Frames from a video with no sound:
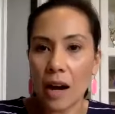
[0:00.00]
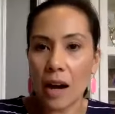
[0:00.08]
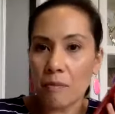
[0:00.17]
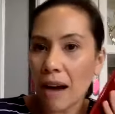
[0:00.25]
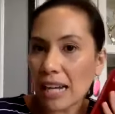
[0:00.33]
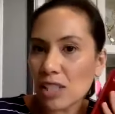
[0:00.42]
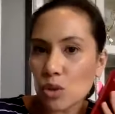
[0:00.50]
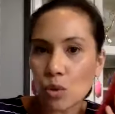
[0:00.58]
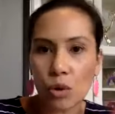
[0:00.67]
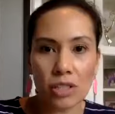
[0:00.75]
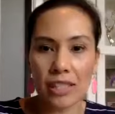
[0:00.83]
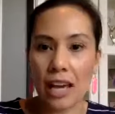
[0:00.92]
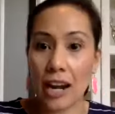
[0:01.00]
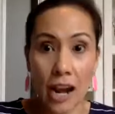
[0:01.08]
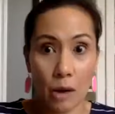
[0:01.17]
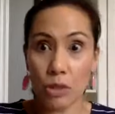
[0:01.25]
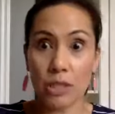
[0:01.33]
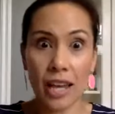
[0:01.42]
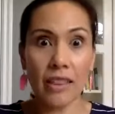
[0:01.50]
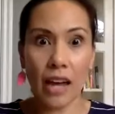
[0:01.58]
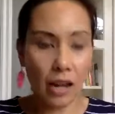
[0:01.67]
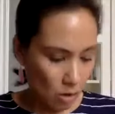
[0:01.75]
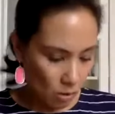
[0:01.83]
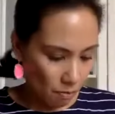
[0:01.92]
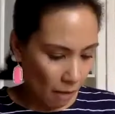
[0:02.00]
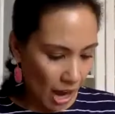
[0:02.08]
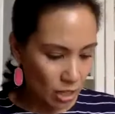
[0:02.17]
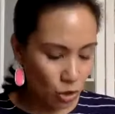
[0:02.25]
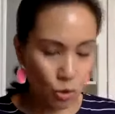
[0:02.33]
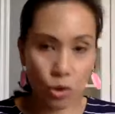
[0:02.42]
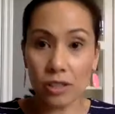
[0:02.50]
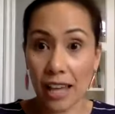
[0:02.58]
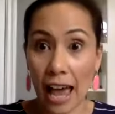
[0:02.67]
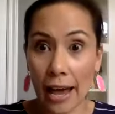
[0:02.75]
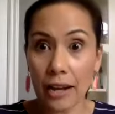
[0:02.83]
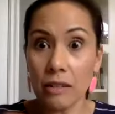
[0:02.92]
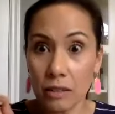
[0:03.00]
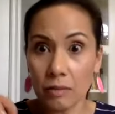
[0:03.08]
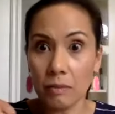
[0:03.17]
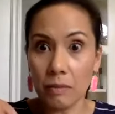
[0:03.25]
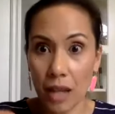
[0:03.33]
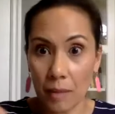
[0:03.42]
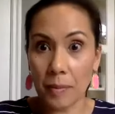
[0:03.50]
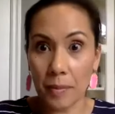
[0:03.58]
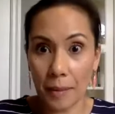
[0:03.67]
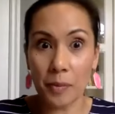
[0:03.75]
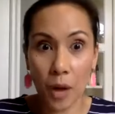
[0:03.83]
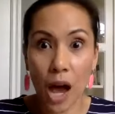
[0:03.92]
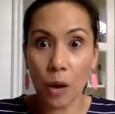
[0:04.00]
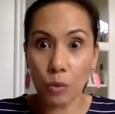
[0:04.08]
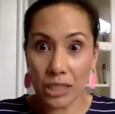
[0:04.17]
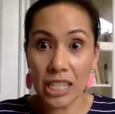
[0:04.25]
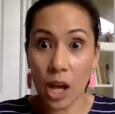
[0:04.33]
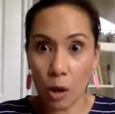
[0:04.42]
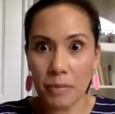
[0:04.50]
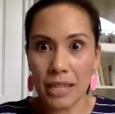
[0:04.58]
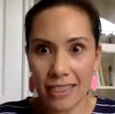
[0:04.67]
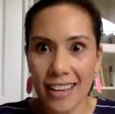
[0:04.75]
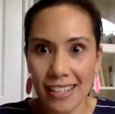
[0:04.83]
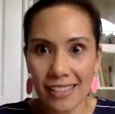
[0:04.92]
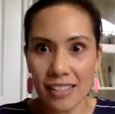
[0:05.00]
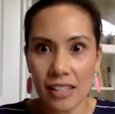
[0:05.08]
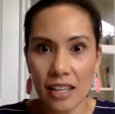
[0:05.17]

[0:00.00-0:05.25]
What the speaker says: My source, and I would say that, my source at blah, blah, blah, blah, blah would tell me this.